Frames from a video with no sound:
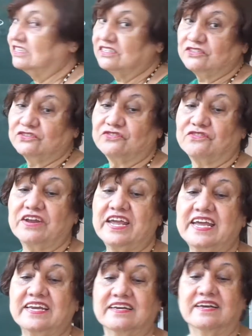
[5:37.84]

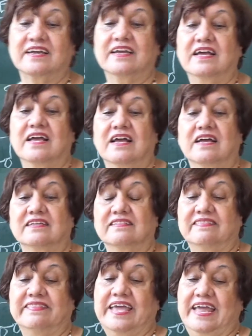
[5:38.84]
train.
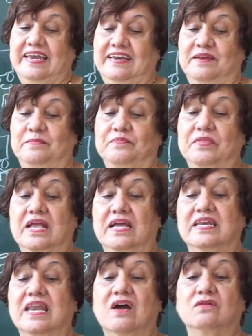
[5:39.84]
Then,
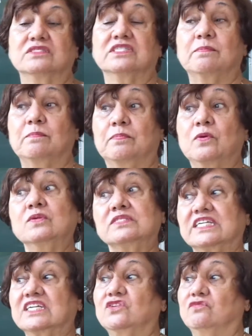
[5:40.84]
now
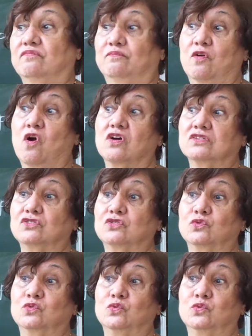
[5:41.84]
supposing you've gone
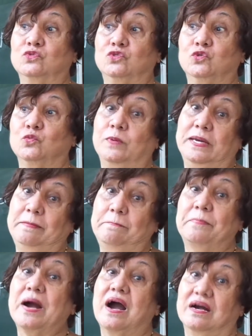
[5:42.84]
to Jubilee
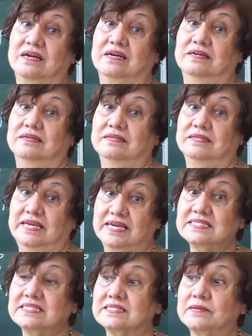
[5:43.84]
Park, yes,
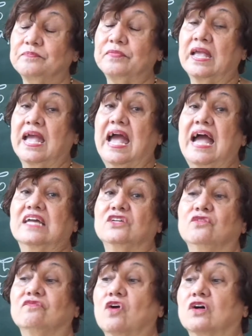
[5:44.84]
and
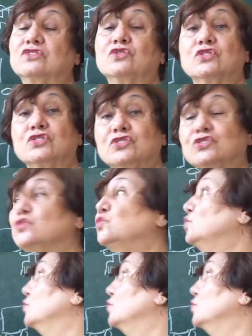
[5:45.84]
you've gone to the zoo.